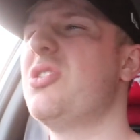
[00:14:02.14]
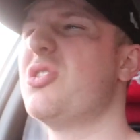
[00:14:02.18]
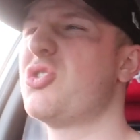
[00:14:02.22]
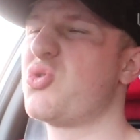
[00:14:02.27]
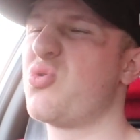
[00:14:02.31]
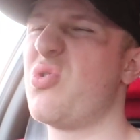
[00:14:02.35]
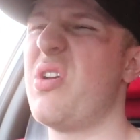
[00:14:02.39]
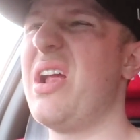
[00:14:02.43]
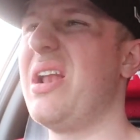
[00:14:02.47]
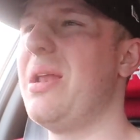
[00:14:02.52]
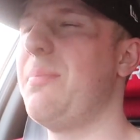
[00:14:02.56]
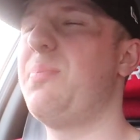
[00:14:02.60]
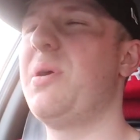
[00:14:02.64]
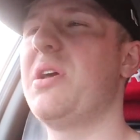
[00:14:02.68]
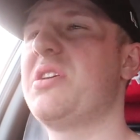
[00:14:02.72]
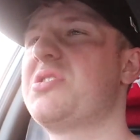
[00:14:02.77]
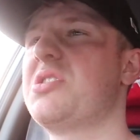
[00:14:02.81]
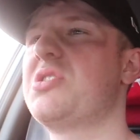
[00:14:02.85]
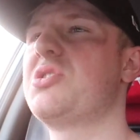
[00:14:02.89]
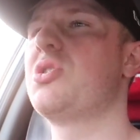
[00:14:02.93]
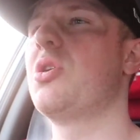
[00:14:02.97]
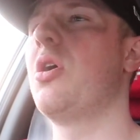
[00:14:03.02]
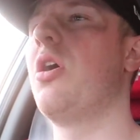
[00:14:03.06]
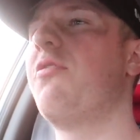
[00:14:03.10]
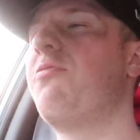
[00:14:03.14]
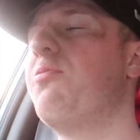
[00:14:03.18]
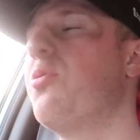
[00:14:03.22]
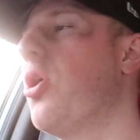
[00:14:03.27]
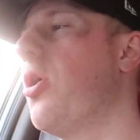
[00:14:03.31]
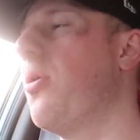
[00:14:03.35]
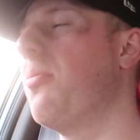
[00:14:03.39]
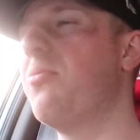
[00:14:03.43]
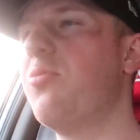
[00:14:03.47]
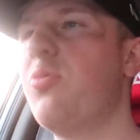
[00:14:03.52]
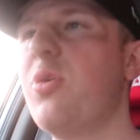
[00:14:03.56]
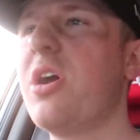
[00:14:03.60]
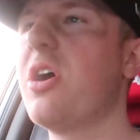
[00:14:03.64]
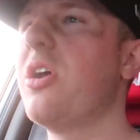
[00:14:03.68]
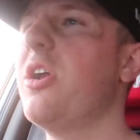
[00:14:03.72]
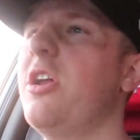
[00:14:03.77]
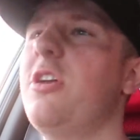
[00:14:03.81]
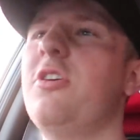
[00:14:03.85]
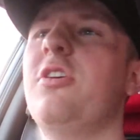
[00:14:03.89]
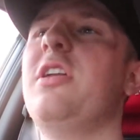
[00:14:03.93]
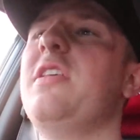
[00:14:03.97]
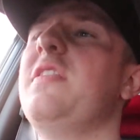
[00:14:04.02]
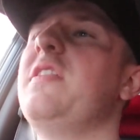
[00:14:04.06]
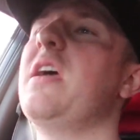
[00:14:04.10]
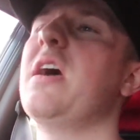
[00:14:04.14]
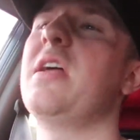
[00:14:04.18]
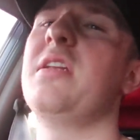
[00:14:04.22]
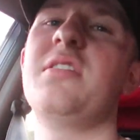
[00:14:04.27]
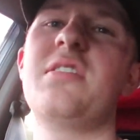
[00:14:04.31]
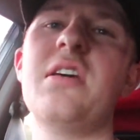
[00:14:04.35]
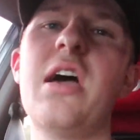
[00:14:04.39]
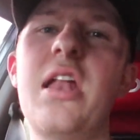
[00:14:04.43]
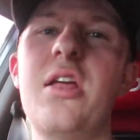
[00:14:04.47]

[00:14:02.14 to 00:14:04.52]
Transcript: it just really pisses you off, but we got it done in the end.